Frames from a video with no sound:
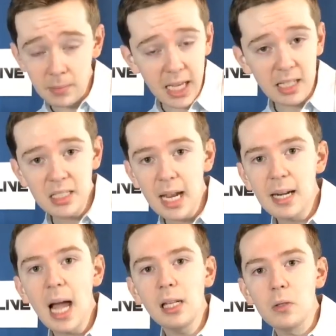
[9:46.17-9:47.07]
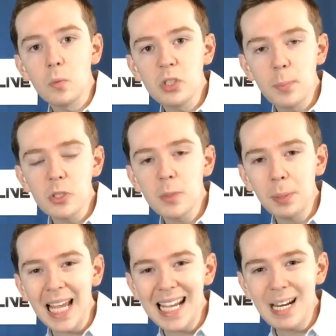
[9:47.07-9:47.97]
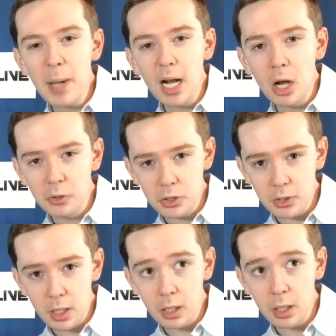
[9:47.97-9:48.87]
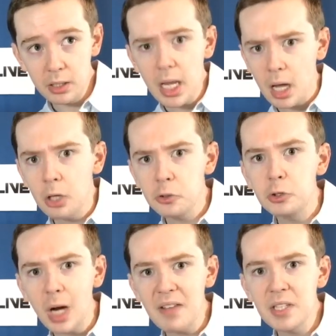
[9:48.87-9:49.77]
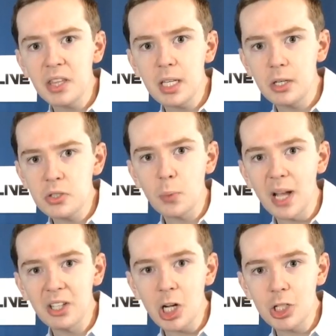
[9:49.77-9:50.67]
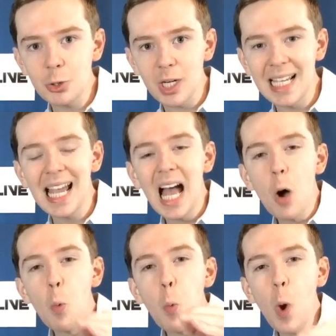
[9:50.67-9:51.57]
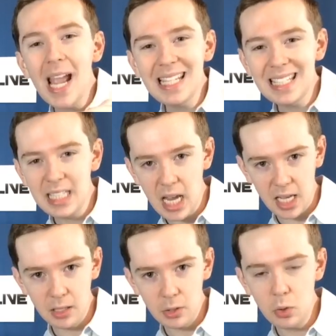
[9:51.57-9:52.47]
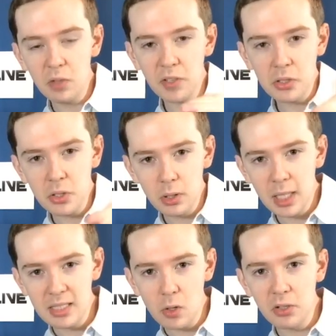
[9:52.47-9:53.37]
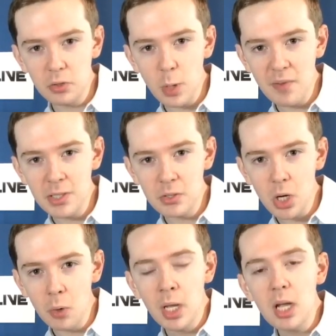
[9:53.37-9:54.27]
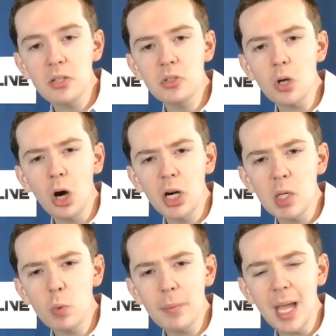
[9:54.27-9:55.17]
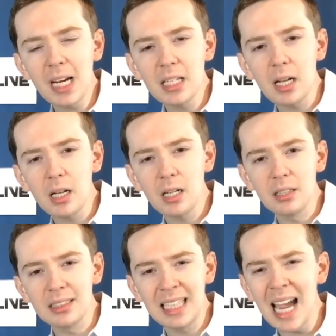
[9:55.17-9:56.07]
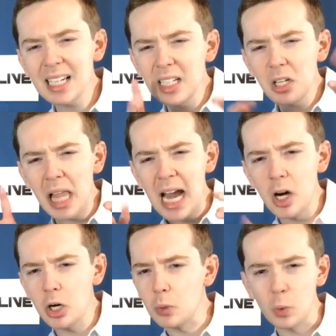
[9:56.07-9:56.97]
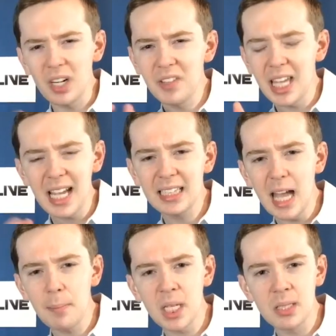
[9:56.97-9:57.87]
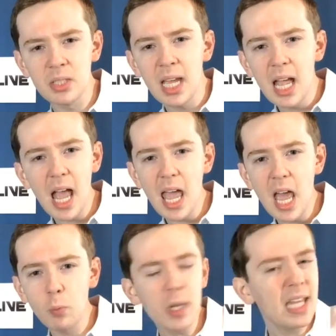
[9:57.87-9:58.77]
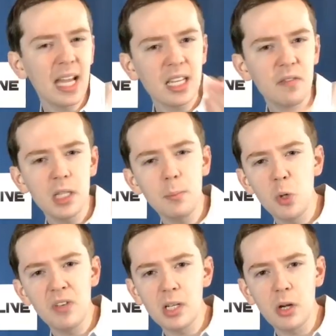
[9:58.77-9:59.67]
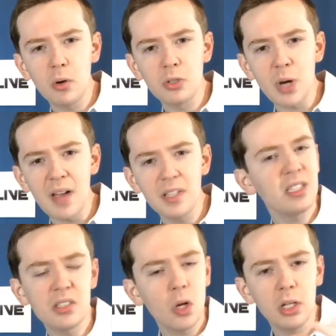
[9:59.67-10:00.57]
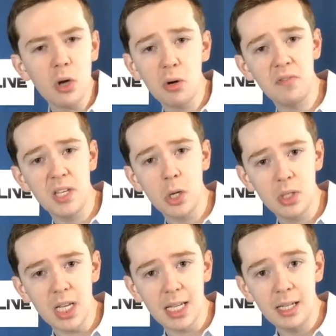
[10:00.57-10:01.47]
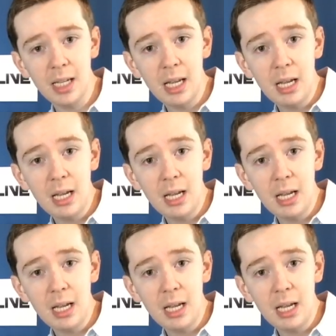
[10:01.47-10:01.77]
King of Staten Island was supposed to play in about 100 drive-in theaters around the country. Wednesday, Universal lets all the drive-ins know, hey, sorry, we made a technical error, whatever the heck that means, and we can't give you the movie to go to drive-ins. It's only going to VOD.